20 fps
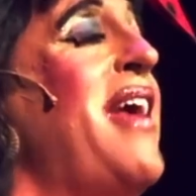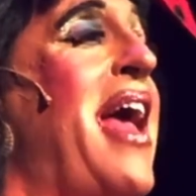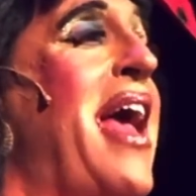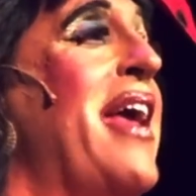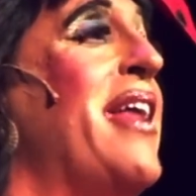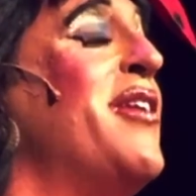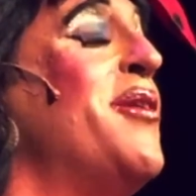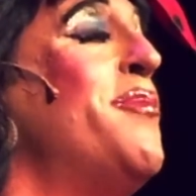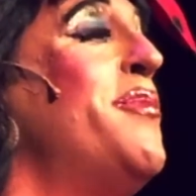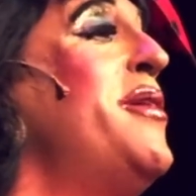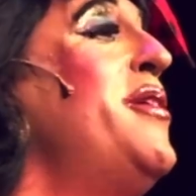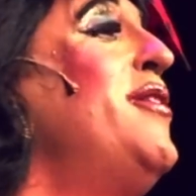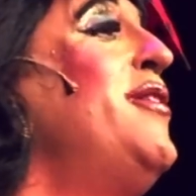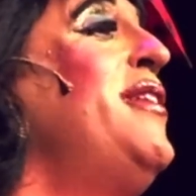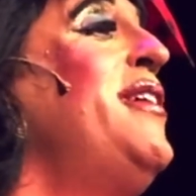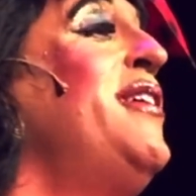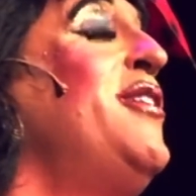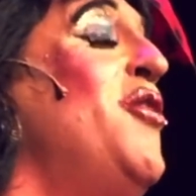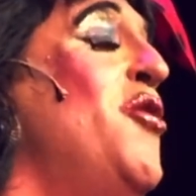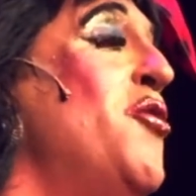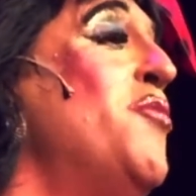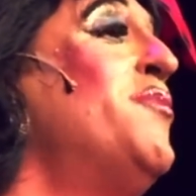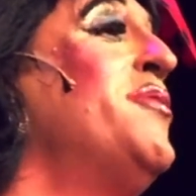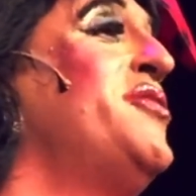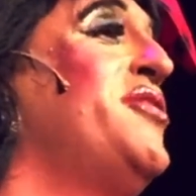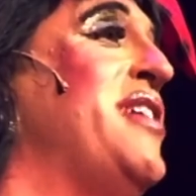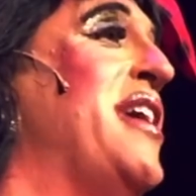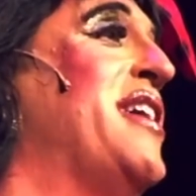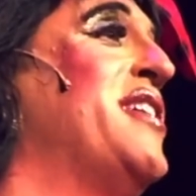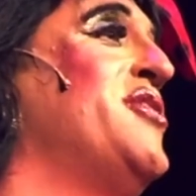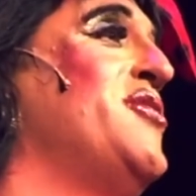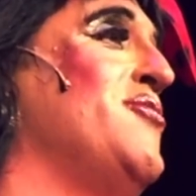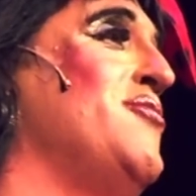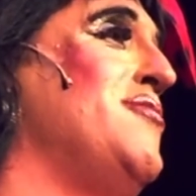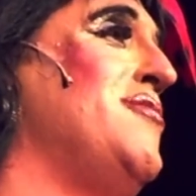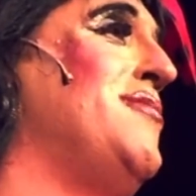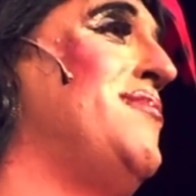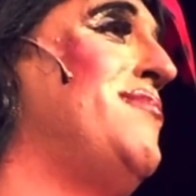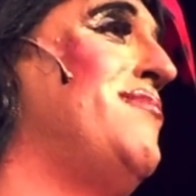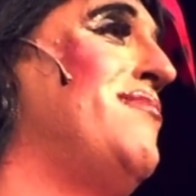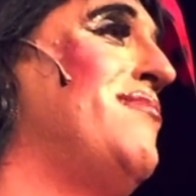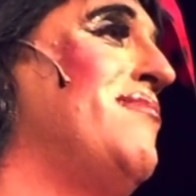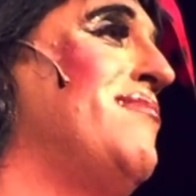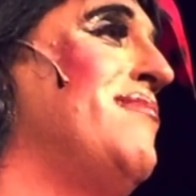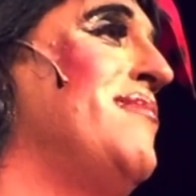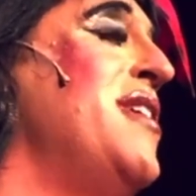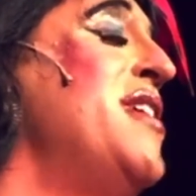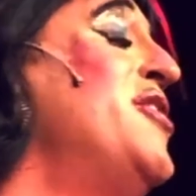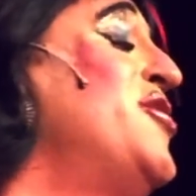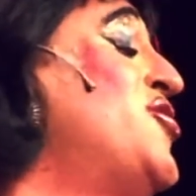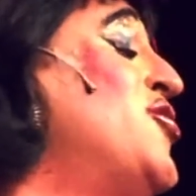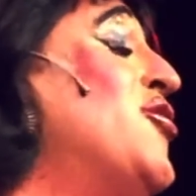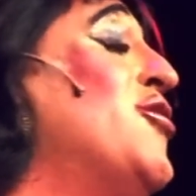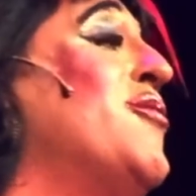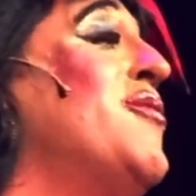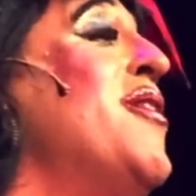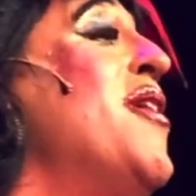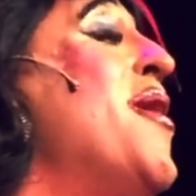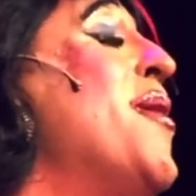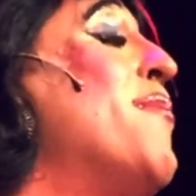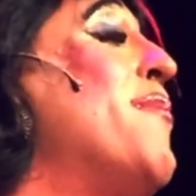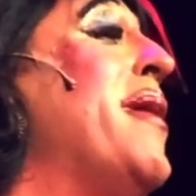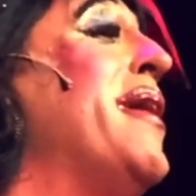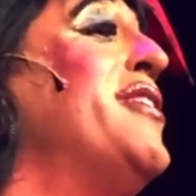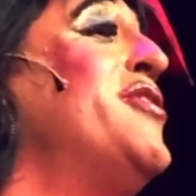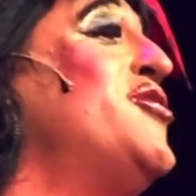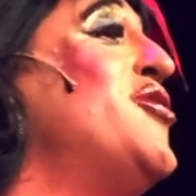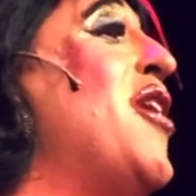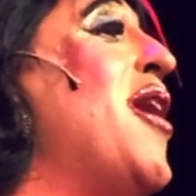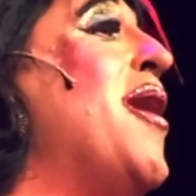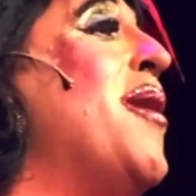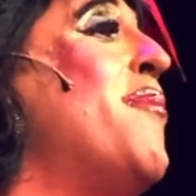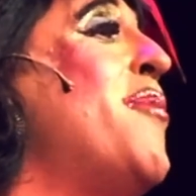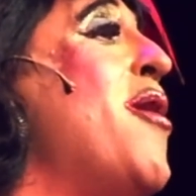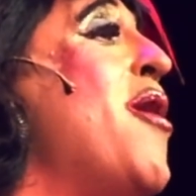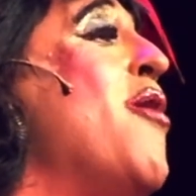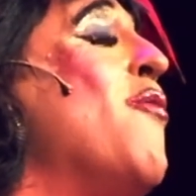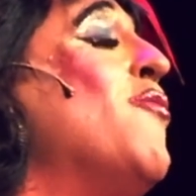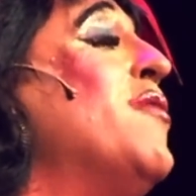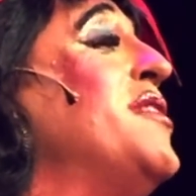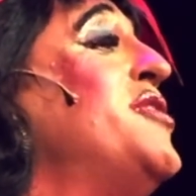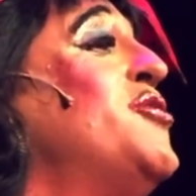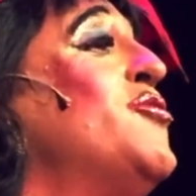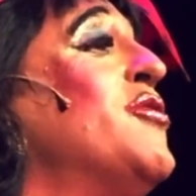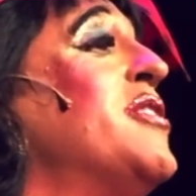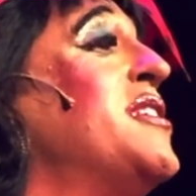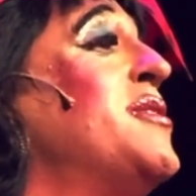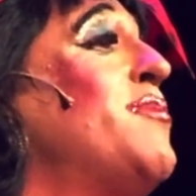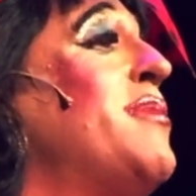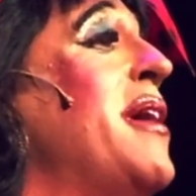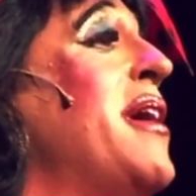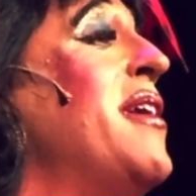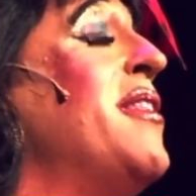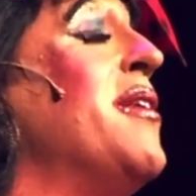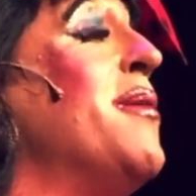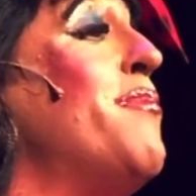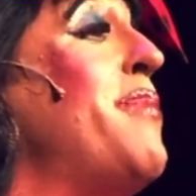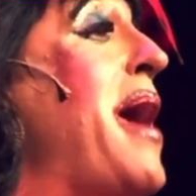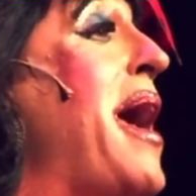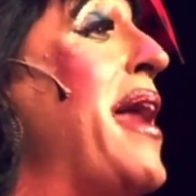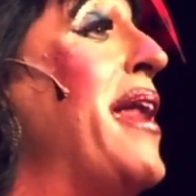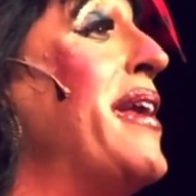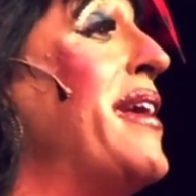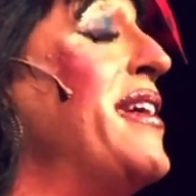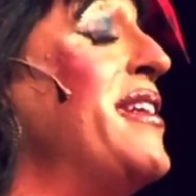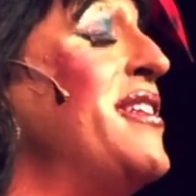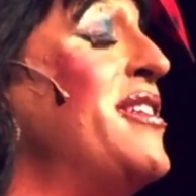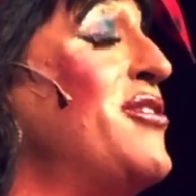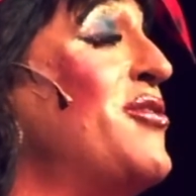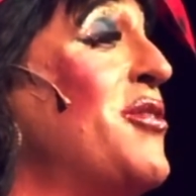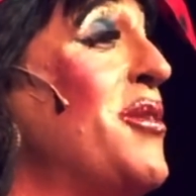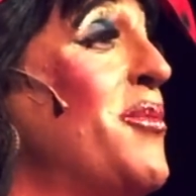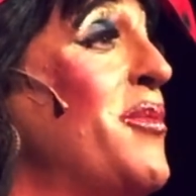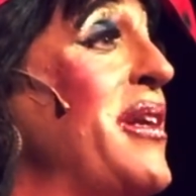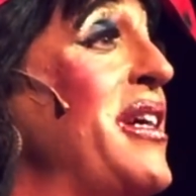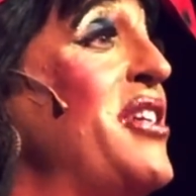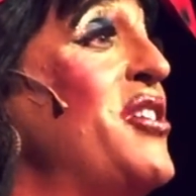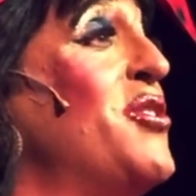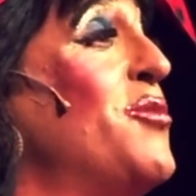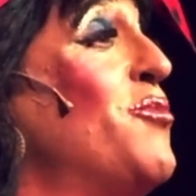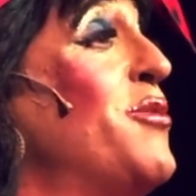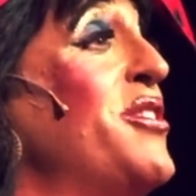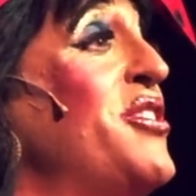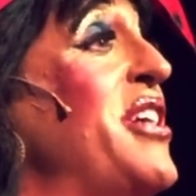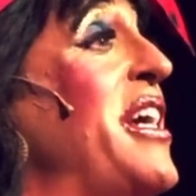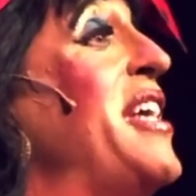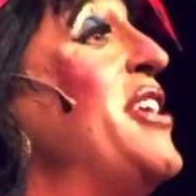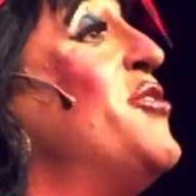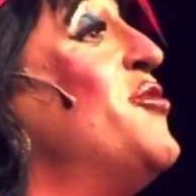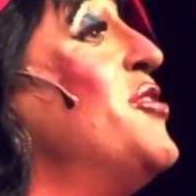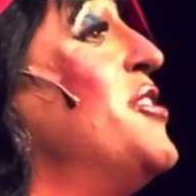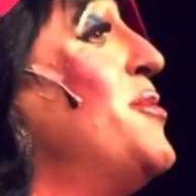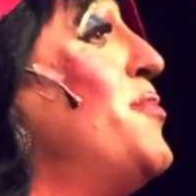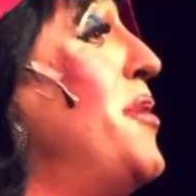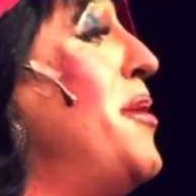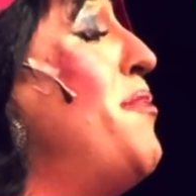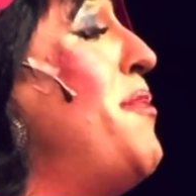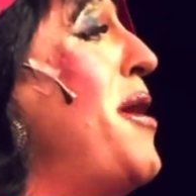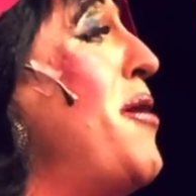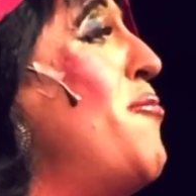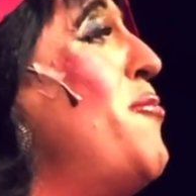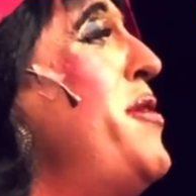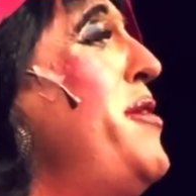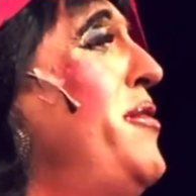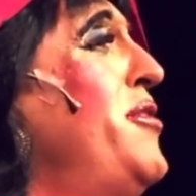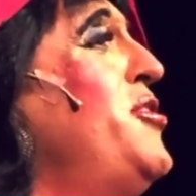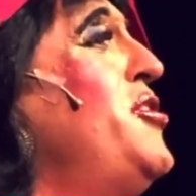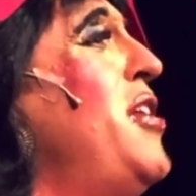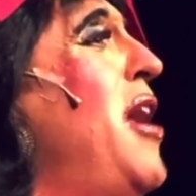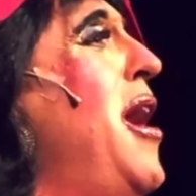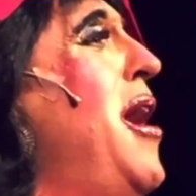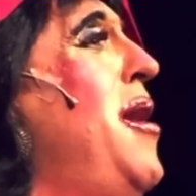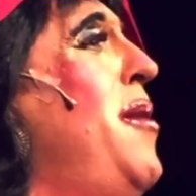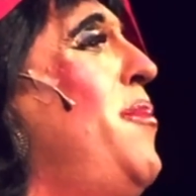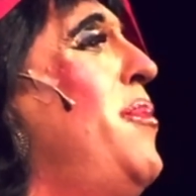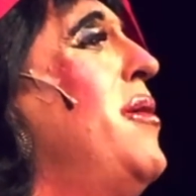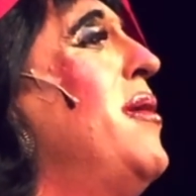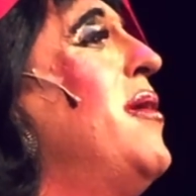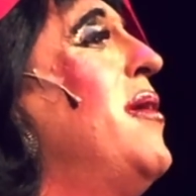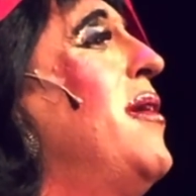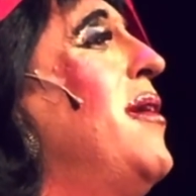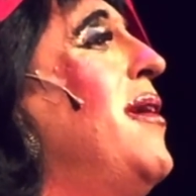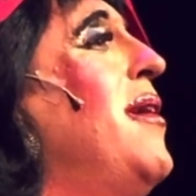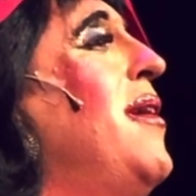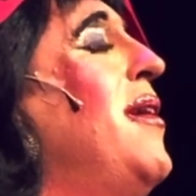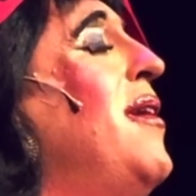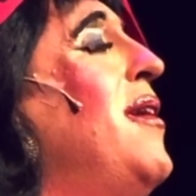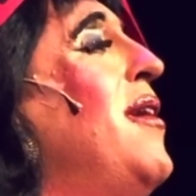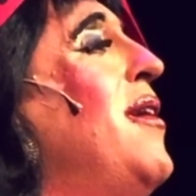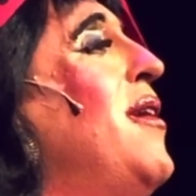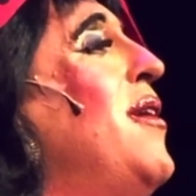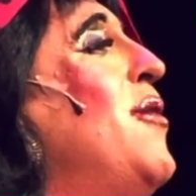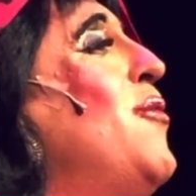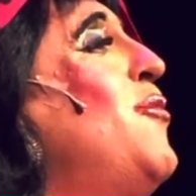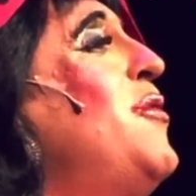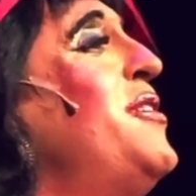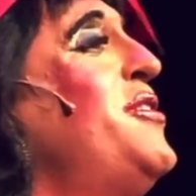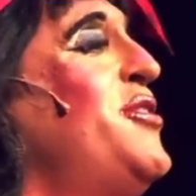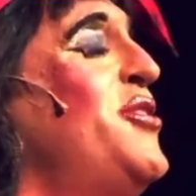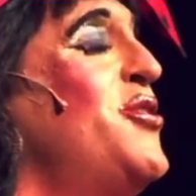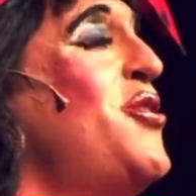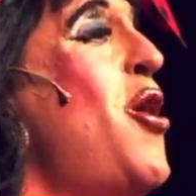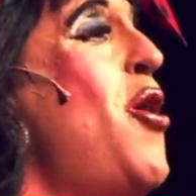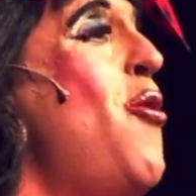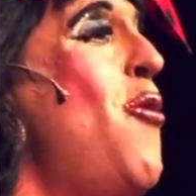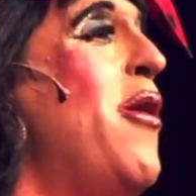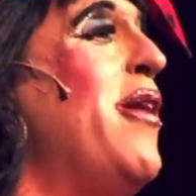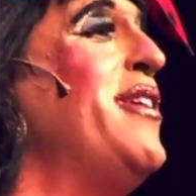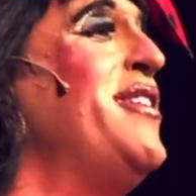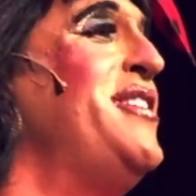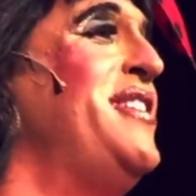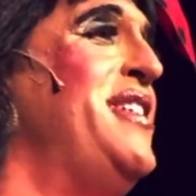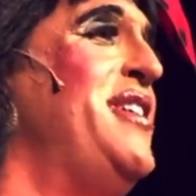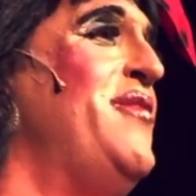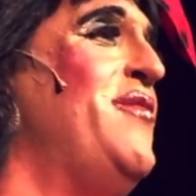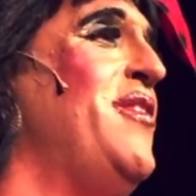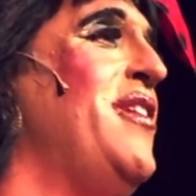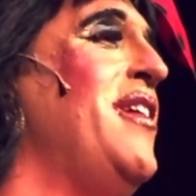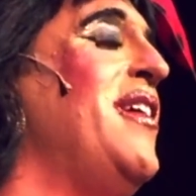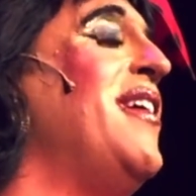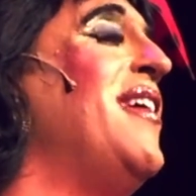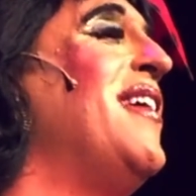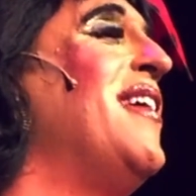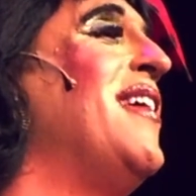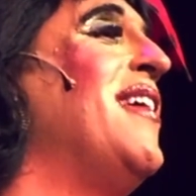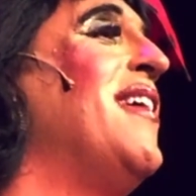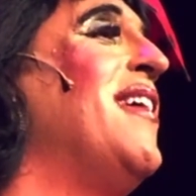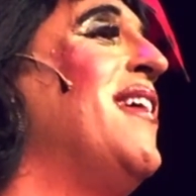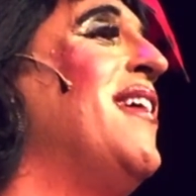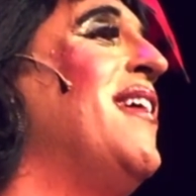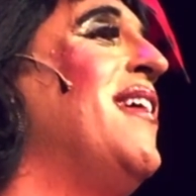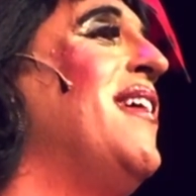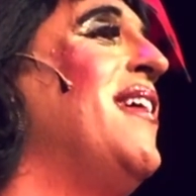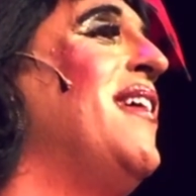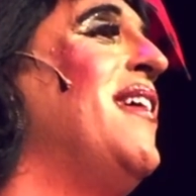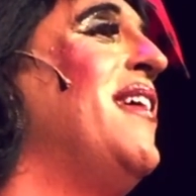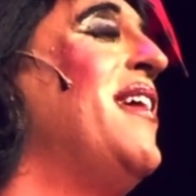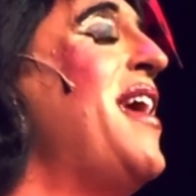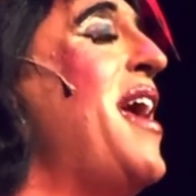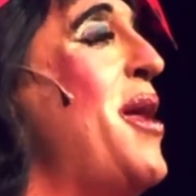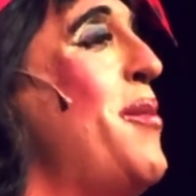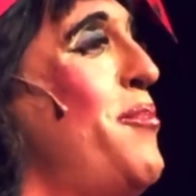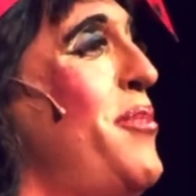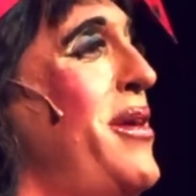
and appealing homosexual. Sure, my job was to explain that panic and discrimination were dangerous, but my real job was to go on TV and